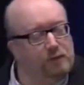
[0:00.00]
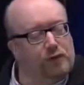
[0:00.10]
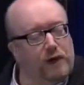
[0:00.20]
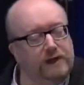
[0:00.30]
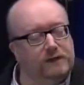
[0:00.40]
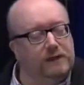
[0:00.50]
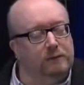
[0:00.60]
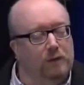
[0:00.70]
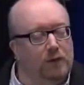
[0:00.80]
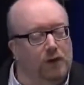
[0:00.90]
praising him,
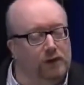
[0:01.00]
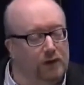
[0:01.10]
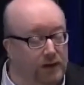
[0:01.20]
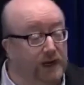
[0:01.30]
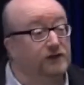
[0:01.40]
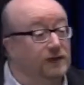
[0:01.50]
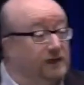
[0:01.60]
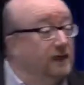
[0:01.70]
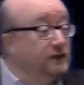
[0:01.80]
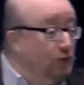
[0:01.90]
I'm learning God actually
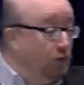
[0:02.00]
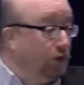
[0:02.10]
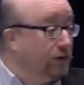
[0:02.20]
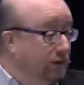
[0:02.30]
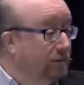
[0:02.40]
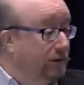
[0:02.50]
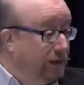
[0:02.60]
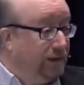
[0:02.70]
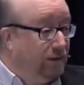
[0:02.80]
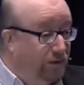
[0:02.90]
does work in
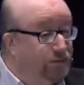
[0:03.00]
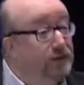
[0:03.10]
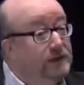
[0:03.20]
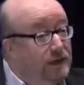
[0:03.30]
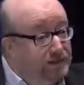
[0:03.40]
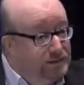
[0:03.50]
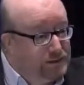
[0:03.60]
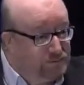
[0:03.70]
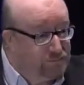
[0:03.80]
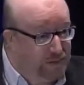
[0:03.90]
our lives. He does
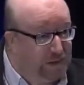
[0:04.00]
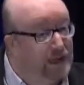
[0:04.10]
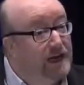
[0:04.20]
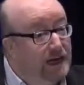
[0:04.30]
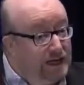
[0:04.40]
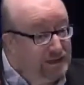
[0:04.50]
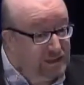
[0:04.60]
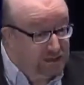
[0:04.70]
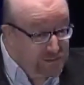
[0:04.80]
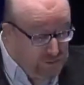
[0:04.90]
intervene. He
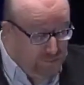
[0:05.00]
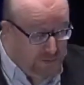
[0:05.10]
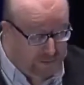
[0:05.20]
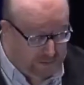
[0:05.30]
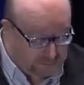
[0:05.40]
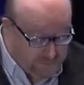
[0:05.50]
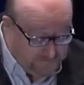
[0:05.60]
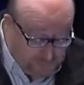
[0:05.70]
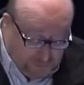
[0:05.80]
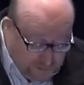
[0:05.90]
does do miracles. If
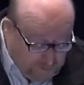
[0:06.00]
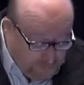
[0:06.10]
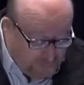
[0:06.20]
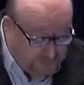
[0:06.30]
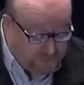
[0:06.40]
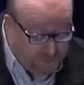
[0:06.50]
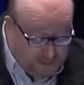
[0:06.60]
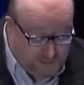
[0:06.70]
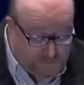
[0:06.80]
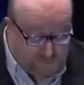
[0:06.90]
you need a miracle,
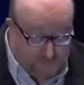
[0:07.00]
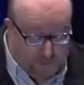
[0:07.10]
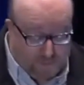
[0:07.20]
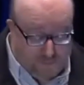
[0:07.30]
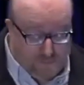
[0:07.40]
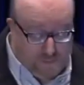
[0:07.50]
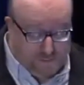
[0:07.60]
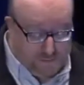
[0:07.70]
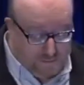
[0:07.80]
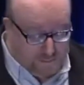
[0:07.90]
he is the miracle
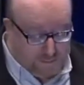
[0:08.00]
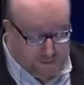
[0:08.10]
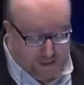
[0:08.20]
working God.